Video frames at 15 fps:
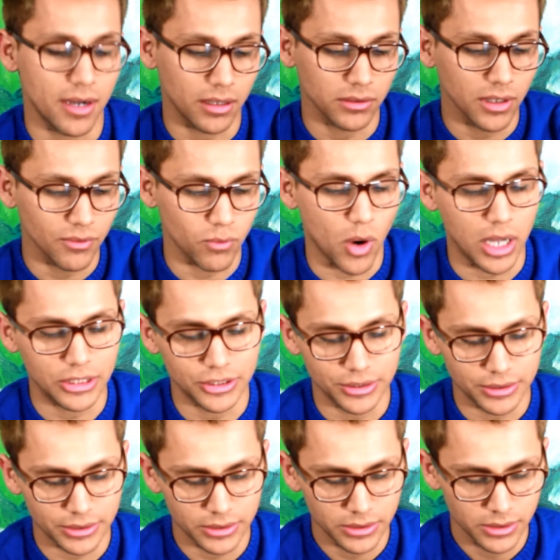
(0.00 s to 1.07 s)
I love
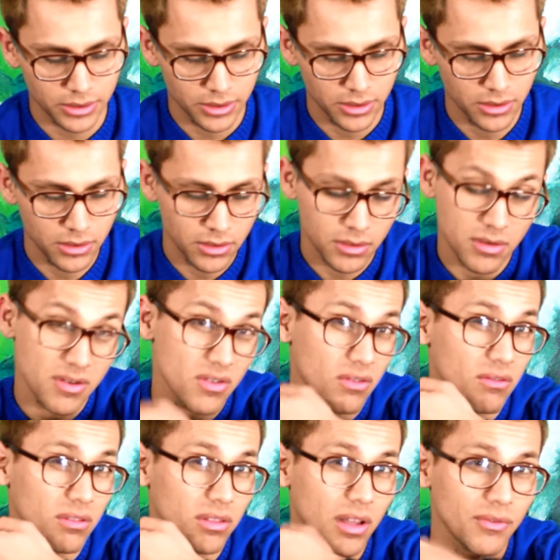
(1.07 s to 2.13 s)
watches.
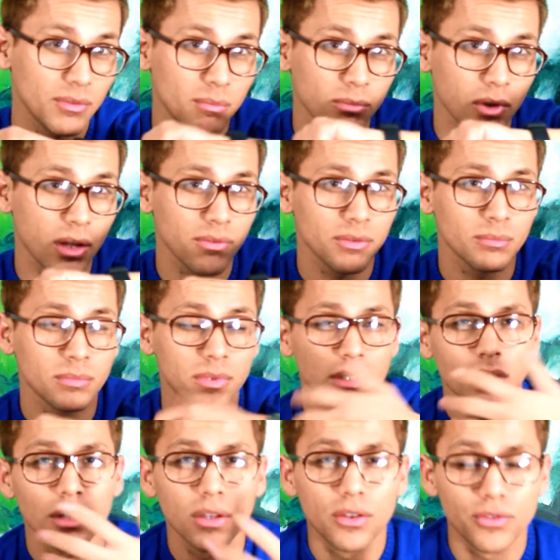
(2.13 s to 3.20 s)
Love them, love them.
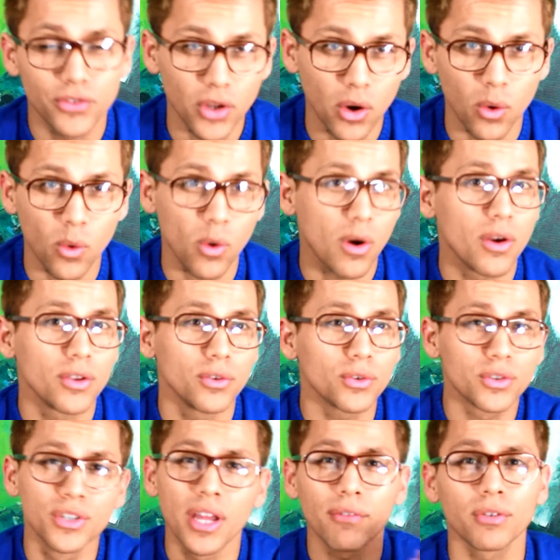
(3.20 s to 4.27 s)
So, you
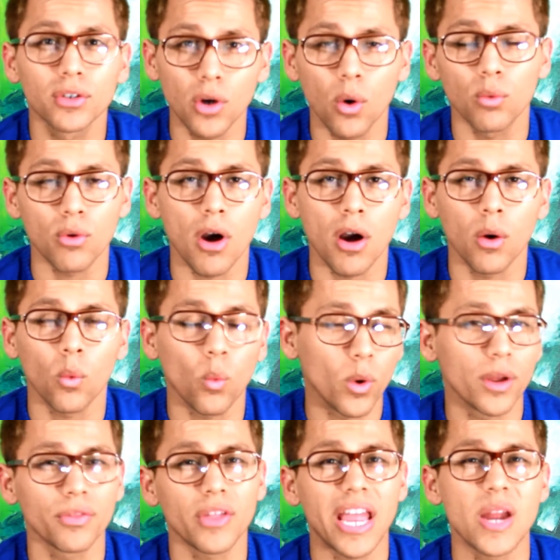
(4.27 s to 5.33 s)
can never go wrong
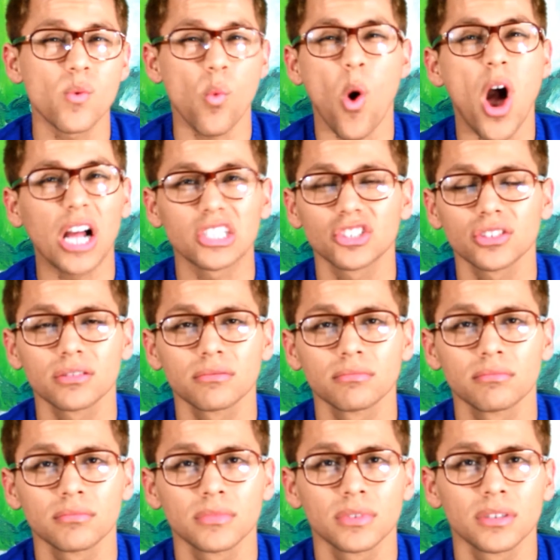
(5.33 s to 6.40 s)
with a watch.
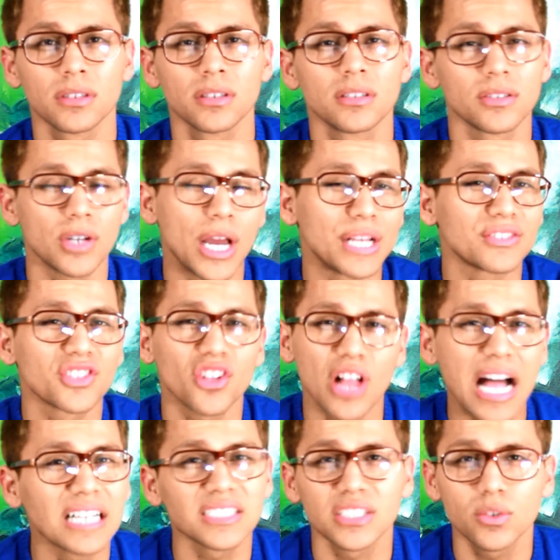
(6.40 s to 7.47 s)
Nice,
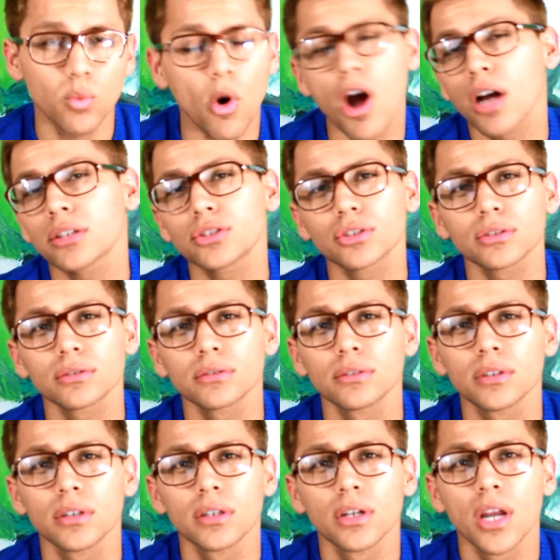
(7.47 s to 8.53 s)
classy watch.
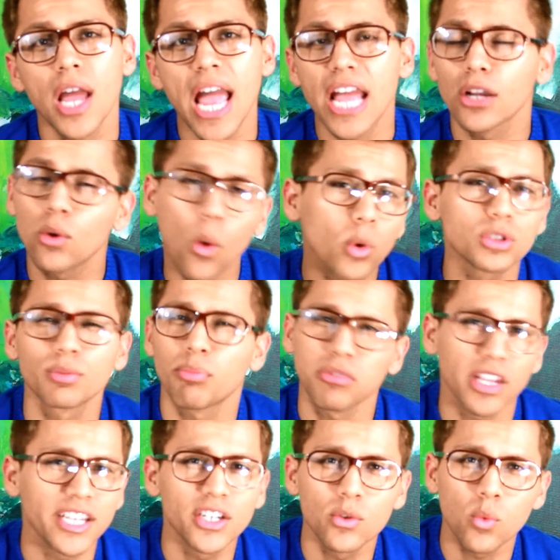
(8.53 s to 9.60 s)
A
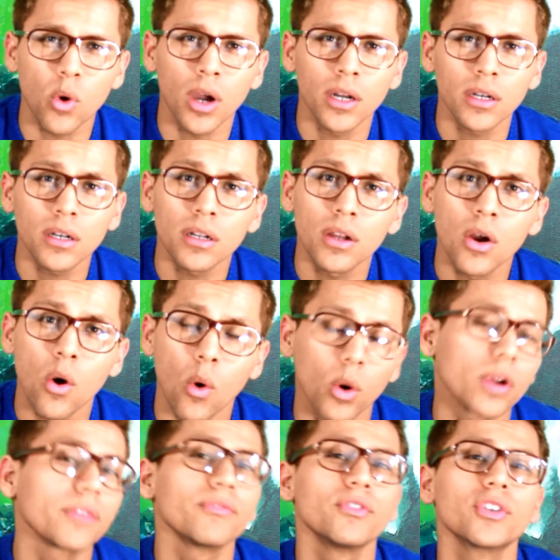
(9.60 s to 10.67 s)
gold-plated one. Or
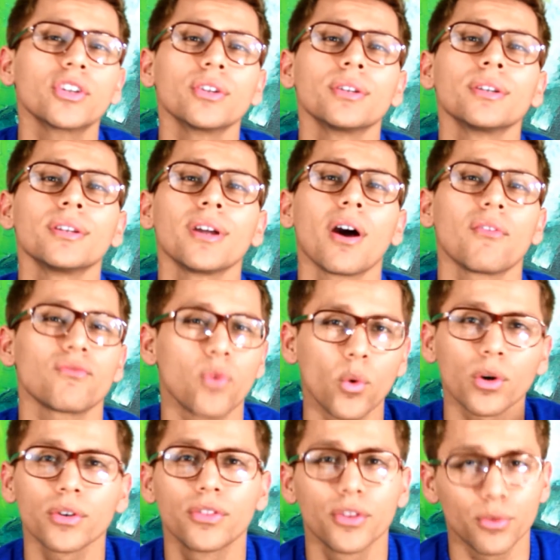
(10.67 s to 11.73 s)
if you can
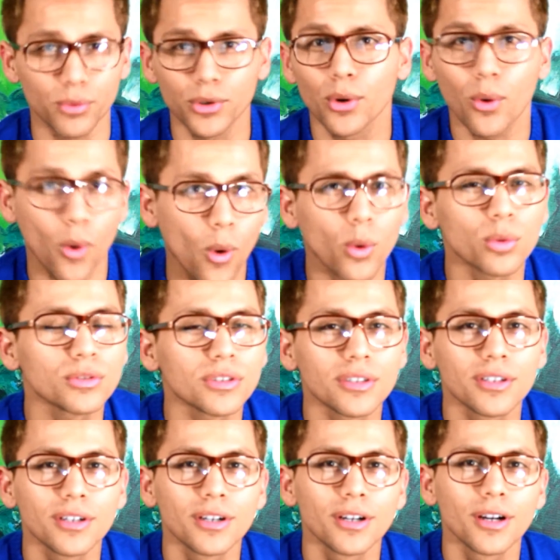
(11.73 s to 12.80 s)
afford the real gold
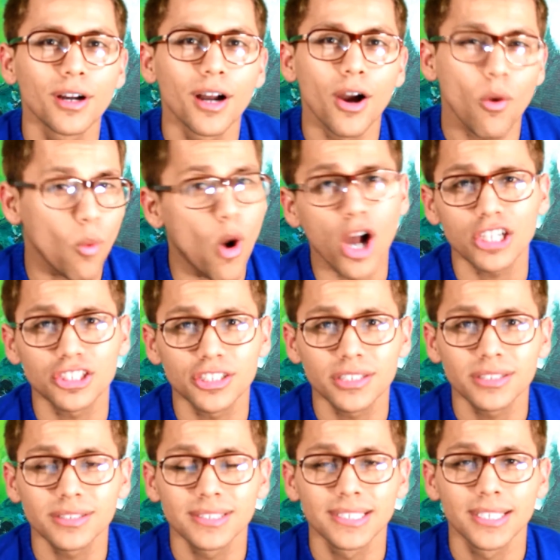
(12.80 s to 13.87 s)
watches,